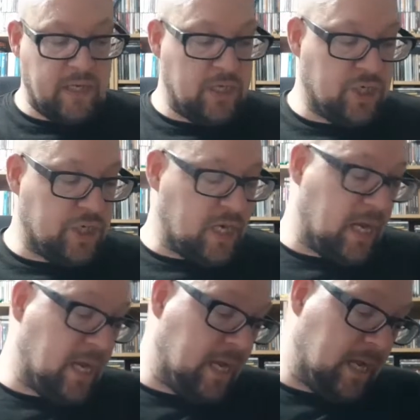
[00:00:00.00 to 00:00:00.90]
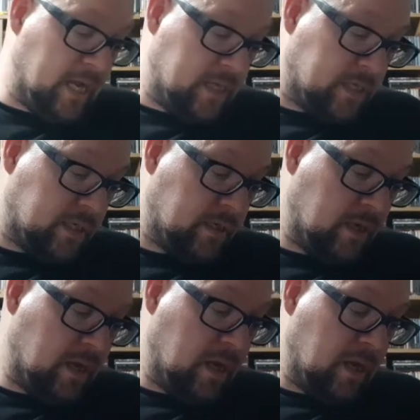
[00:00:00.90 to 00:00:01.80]
inch is
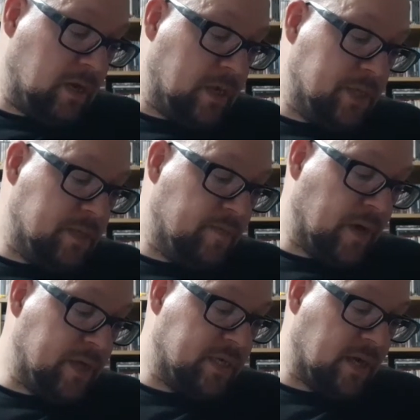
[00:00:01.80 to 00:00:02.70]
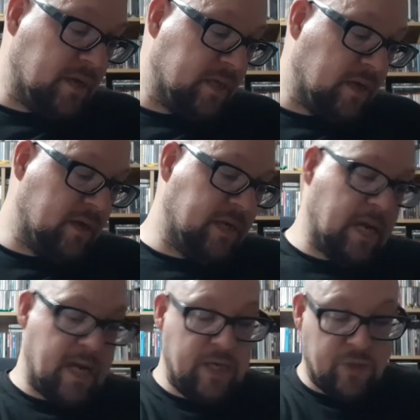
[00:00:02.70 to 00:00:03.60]
London Bye Ta-Ta and
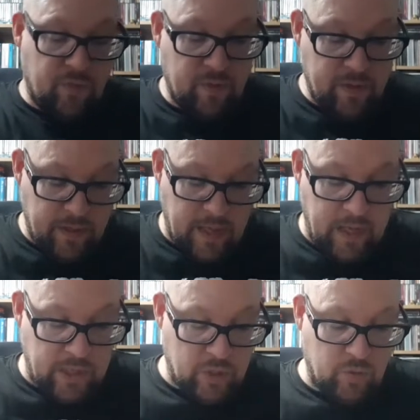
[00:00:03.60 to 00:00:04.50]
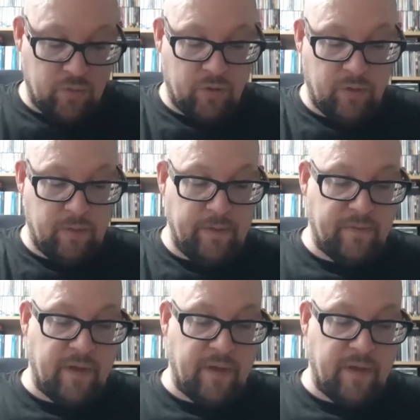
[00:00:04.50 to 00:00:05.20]
Angel, Angel Grubby